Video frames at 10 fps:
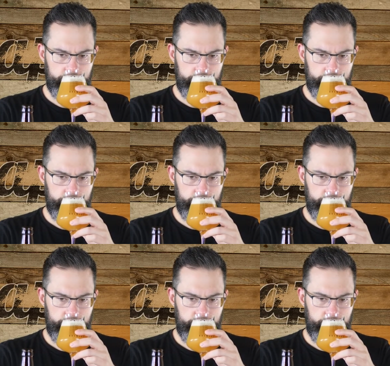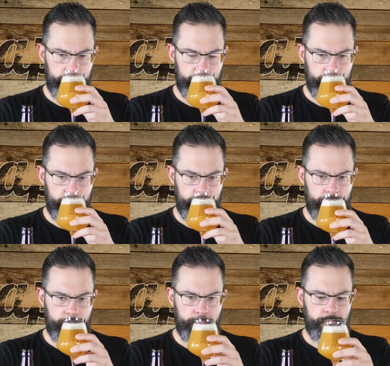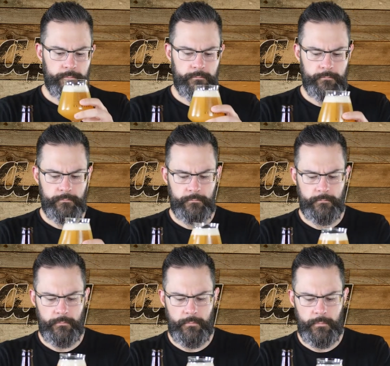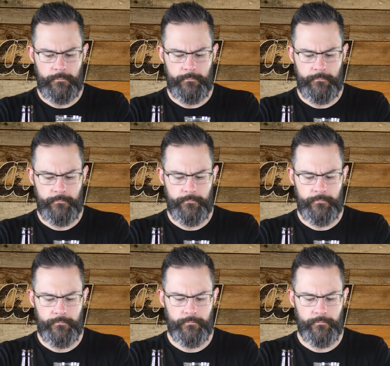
Nobody speaks.